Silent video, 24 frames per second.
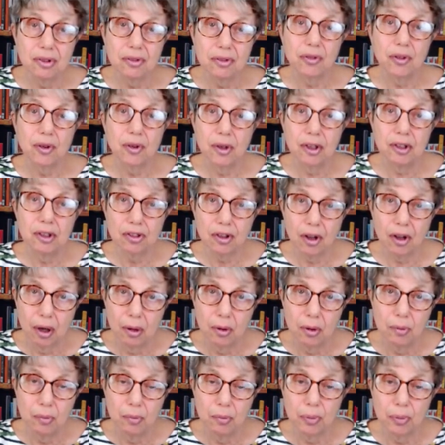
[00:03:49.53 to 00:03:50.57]
for its
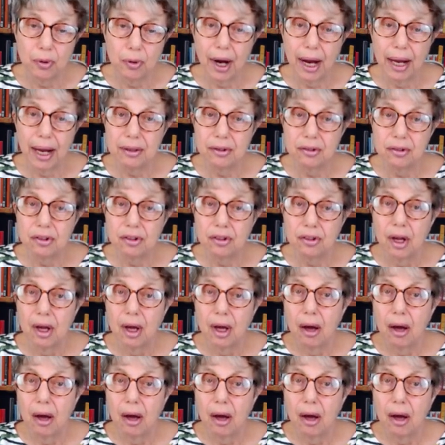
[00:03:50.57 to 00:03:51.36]
own brand